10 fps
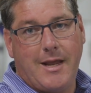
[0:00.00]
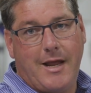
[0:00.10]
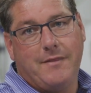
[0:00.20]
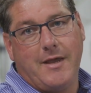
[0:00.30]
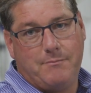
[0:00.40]

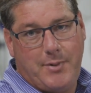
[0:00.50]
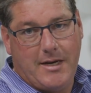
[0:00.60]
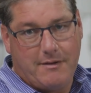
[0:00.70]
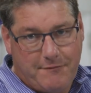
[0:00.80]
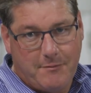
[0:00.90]
and then
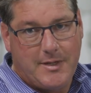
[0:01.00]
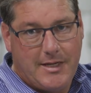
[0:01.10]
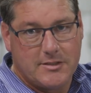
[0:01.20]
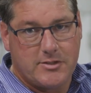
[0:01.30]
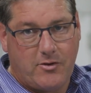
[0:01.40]
pin it from the
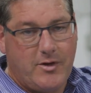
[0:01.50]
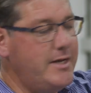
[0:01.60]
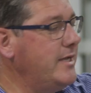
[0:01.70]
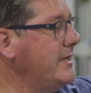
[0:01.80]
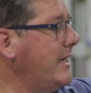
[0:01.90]

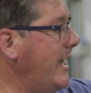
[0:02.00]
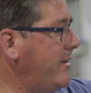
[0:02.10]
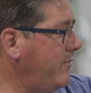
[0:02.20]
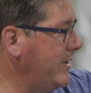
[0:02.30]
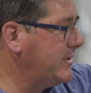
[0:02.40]
inside
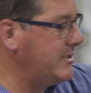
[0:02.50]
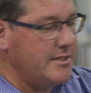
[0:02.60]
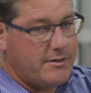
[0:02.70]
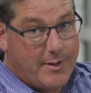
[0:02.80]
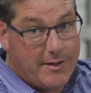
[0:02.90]
and
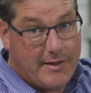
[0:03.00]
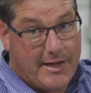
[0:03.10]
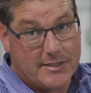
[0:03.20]
reseal around the